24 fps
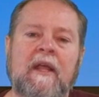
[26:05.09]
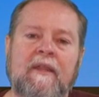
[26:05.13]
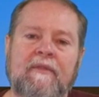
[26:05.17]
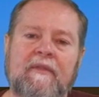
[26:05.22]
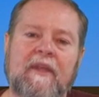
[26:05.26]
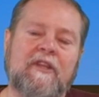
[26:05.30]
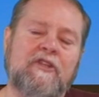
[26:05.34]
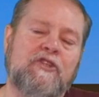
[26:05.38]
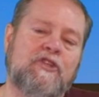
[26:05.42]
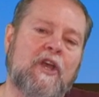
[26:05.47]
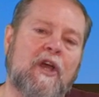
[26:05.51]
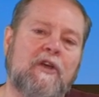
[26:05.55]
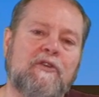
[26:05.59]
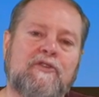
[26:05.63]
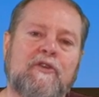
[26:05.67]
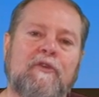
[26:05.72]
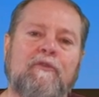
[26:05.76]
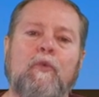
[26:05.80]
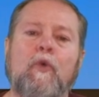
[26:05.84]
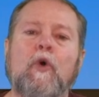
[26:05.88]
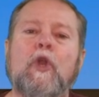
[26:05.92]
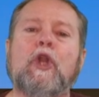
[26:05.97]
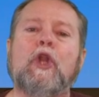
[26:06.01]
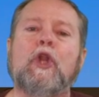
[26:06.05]
that
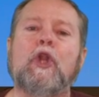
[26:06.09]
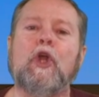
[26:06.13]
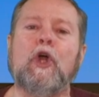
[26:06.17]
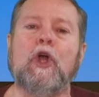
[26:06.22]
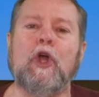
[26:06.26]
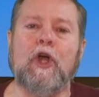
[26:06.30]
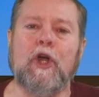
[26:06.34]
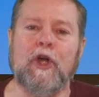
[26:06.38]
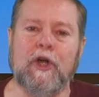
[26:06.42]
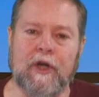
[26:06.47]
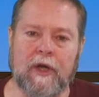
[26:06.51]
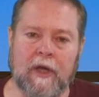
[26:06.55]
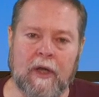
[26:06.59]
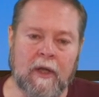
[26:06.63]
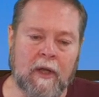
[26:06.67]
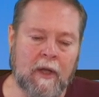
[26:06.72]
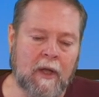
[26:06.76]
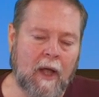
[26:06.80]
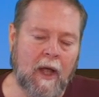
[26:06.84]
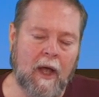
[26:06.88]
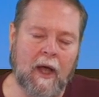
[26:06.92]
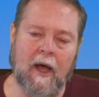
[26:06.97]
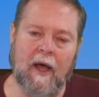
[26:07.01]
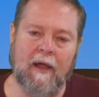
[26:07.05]
Joseph would learn
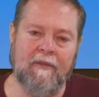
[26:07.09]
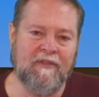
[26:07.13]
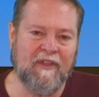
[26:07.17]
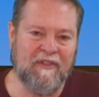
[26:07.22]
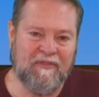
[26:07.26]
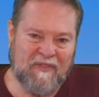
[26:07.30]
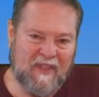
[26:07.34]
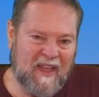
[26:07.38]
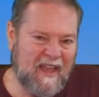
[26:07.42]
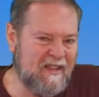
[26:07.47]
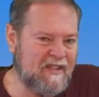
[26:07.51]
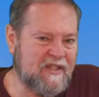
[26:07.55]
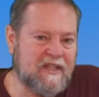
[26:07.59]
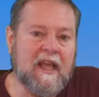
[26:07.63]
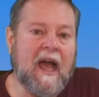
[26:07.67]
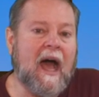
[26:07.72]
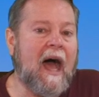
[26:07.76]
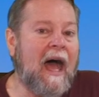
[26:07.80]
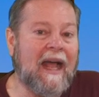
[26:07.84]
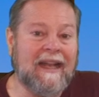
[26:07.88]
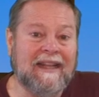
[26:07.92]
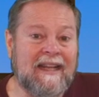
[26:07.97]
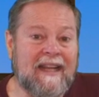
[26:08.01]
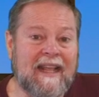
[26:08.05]
uh, the things
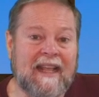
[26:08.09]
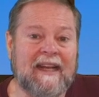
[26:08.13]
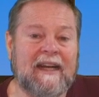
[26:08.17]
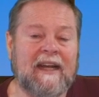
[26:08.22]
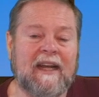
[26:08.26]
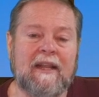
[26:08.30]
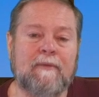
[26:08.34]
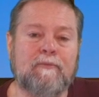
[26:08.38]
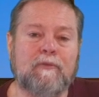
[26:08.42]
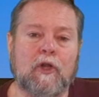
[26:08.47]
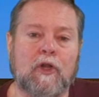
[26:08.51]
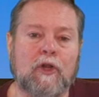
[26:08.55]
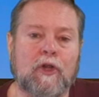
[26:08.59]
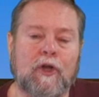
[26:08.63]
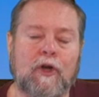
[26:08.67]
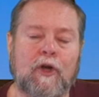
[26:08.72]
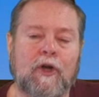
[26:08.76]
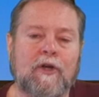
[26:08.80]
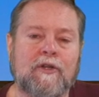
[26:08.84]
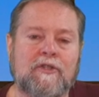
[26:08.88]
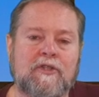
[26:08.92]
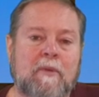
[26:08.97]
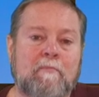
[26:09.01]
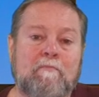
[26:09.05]
God needed him to
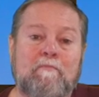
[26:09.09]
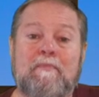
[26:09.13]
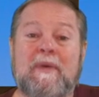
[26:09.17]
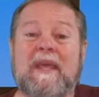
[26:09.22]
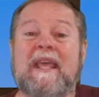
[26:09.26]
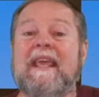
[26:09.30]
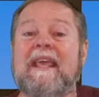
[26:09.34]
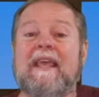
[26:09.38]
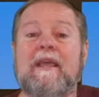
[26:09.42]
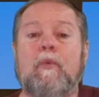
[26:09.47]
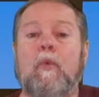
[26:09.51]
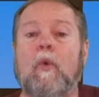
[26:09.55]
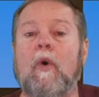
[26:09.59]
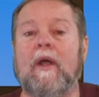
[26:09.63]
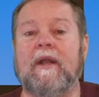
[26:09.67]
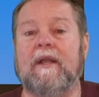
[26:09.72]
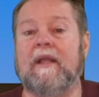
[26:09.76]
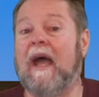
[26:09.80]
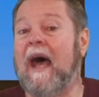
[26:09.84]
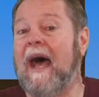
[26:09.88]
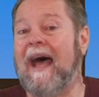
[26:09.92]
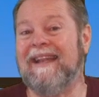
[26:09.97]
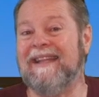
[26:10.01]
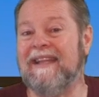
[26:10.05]
learn to be what
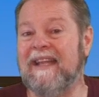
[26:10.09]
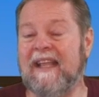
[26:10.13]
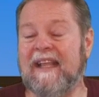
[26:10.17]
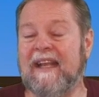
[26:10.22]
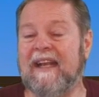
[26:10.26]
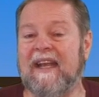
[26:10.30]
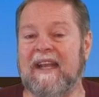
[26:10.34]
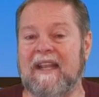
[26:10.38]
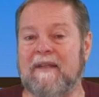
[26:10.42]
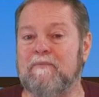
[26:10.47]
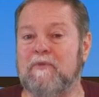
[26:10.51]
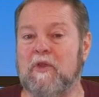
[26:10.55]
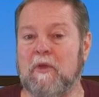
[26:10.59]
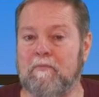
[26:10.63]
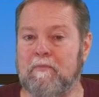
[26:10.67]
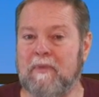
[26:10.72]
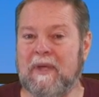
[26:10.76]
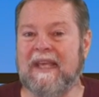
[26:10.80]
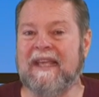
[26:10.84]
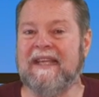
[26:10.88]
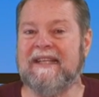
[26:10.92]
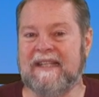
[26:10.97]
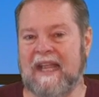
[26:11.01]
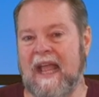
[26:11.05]
God needed him to
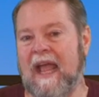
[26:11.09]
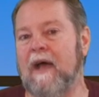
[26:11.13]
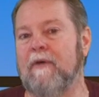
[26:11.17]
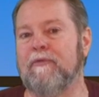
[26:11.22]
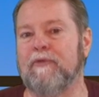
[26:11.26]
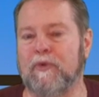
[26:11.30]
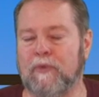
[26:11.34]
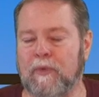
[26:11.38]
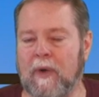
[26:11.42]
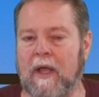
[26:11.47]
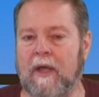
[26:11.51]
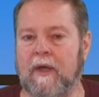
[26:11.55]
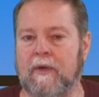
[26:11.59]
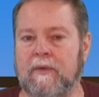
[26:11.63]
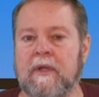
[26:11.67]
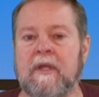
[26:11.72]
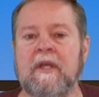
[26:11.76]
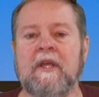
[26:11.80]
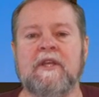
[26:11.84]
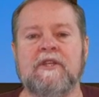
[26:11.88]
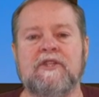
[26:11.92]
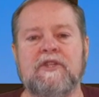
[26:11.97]
be down the road.